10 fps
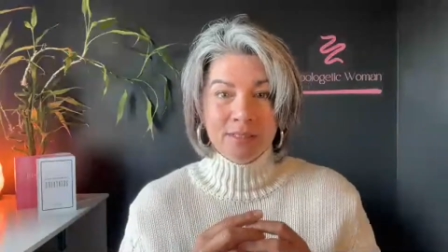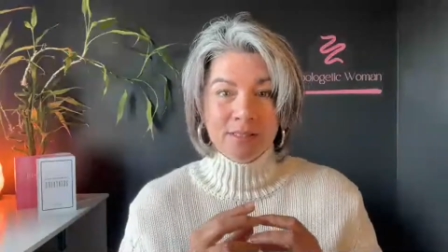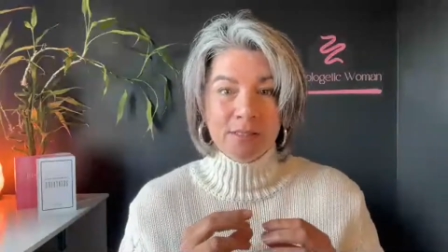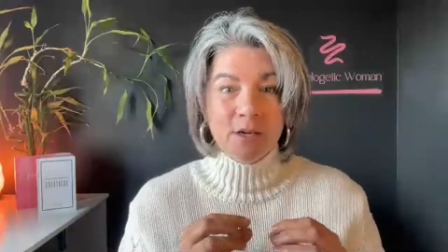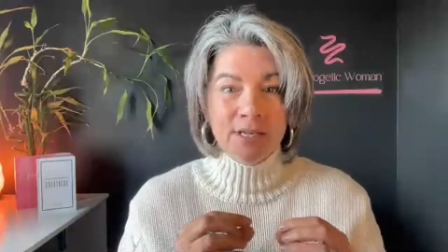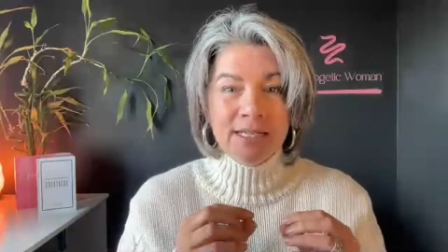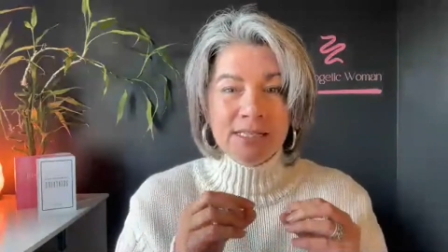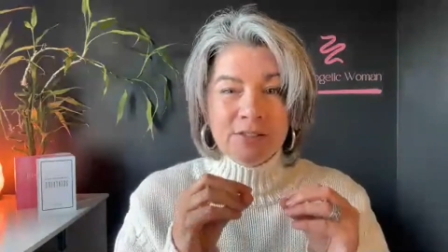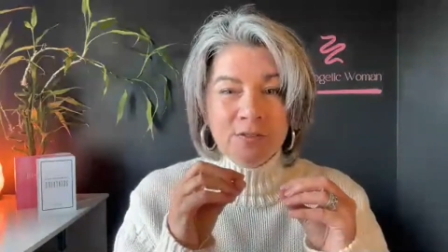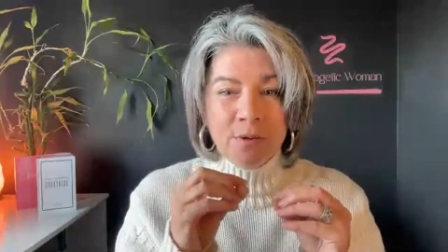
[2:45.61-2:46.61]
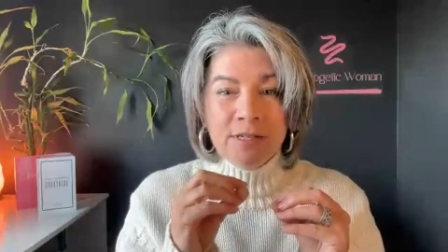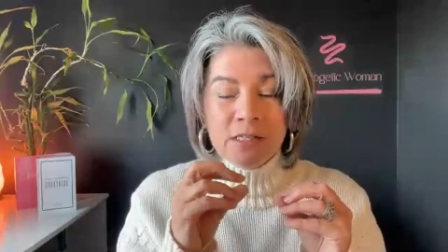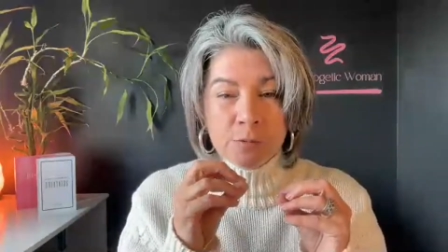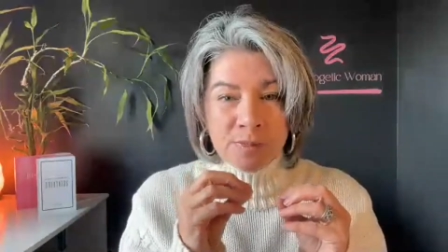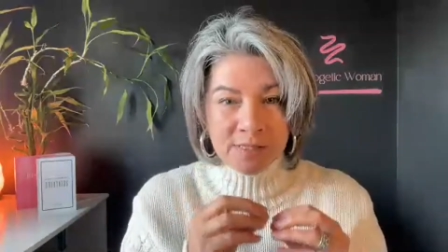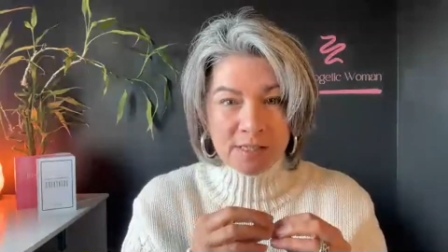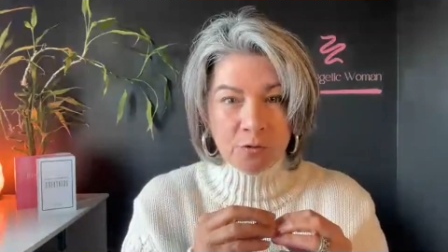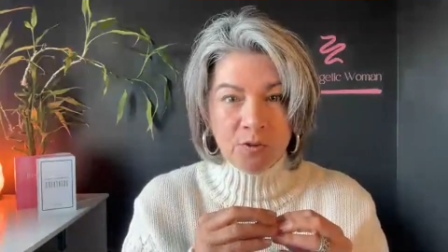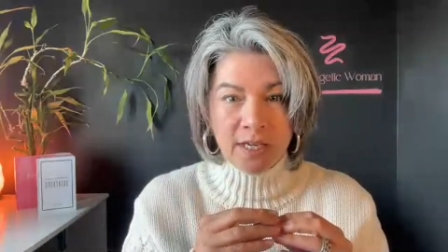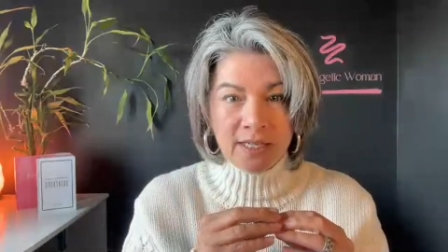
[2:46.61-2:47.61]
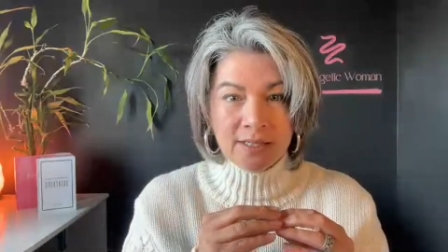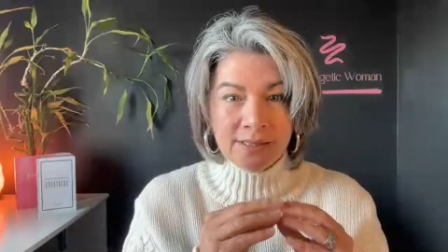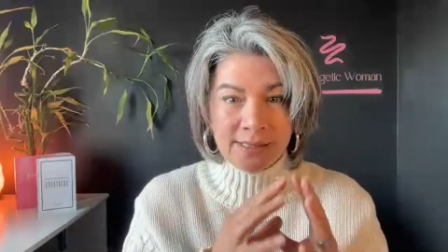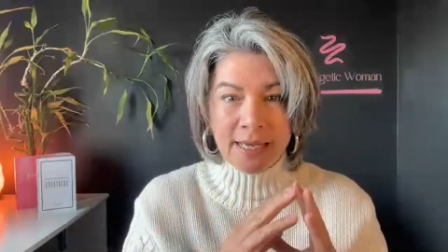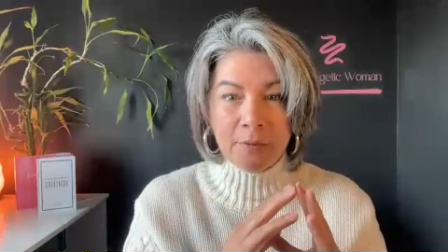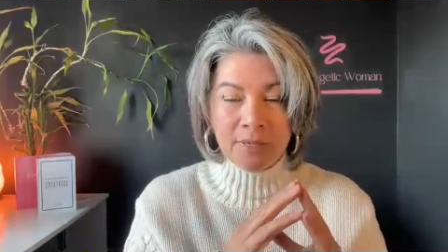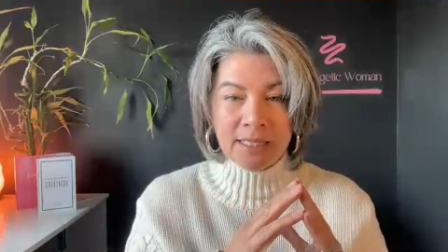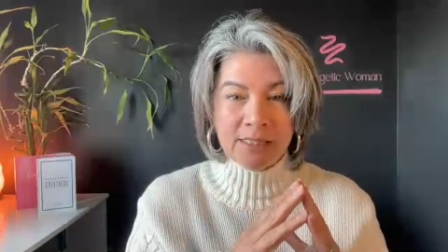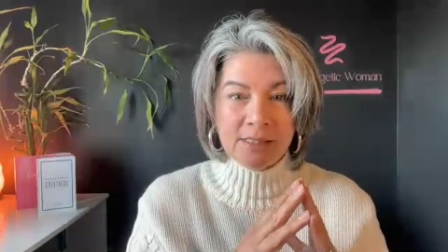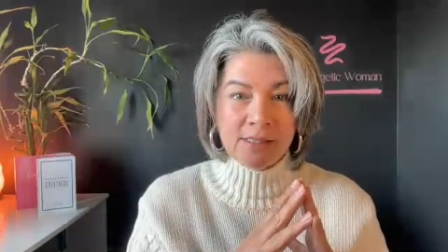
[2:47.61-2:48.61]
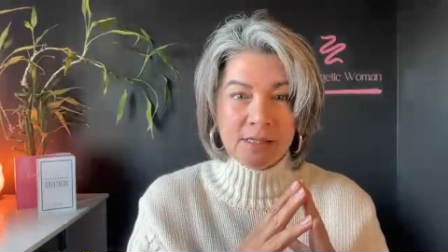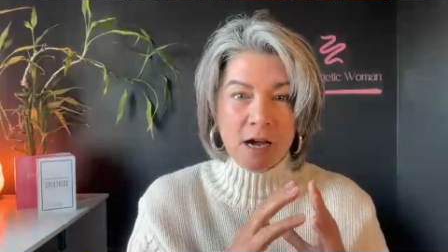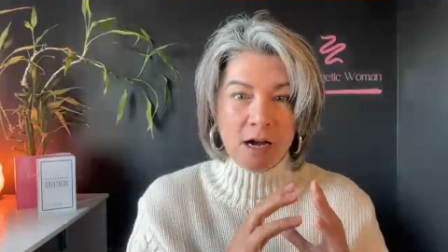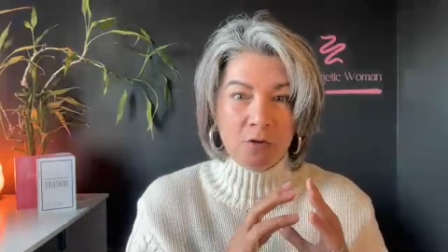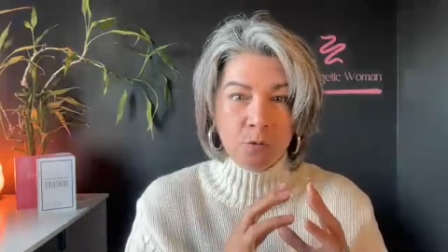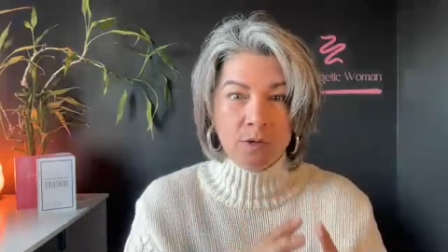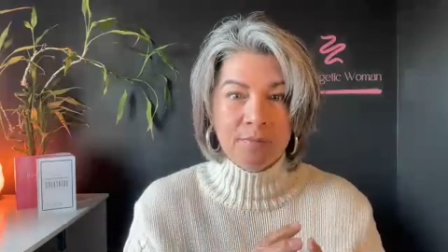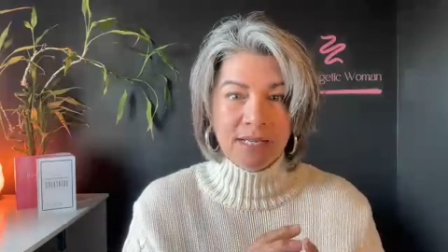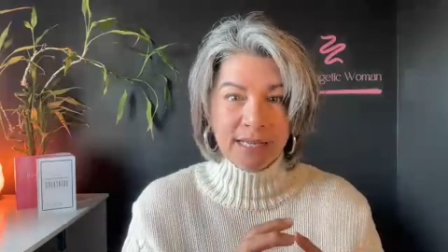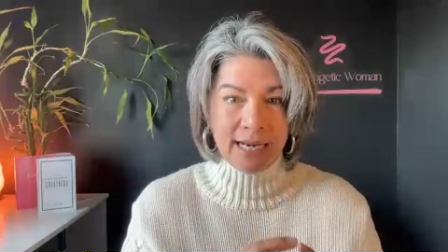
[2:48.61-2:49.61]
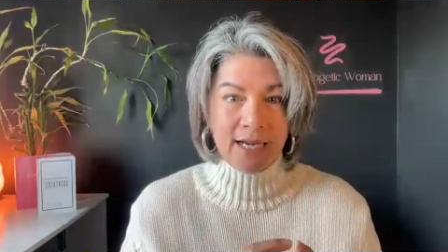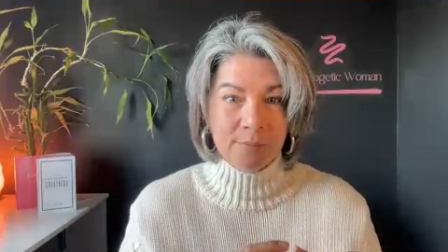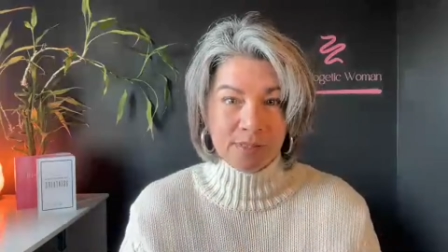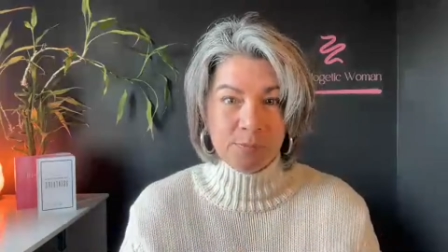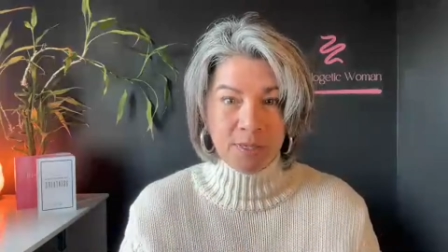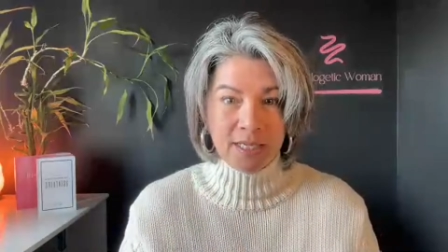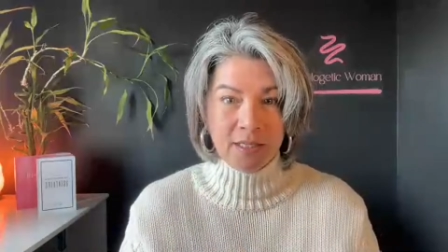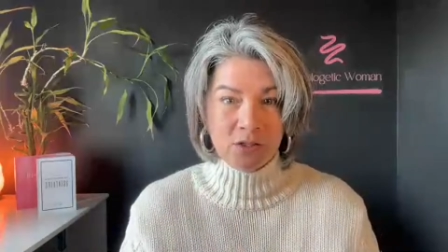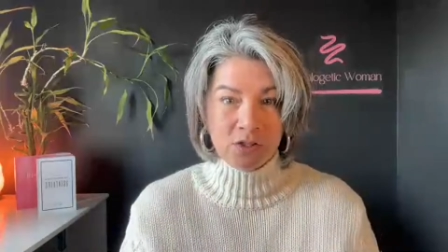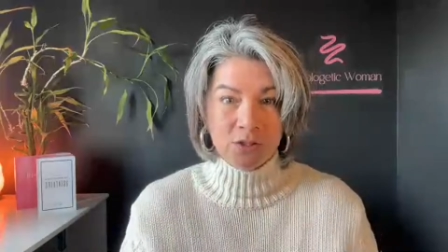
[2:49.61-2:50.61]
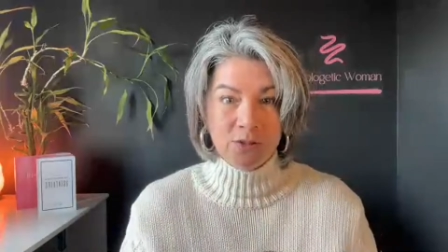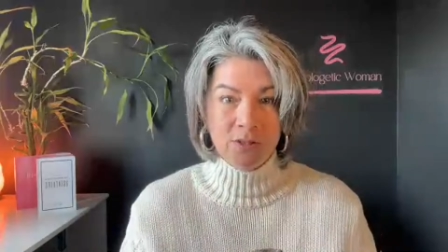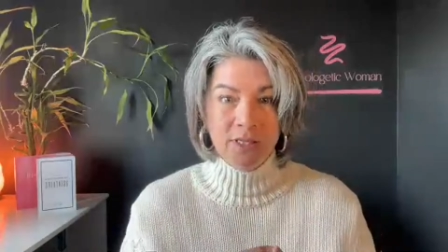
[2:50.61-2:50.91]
So it is a very specific segment of women that I'm speaking to.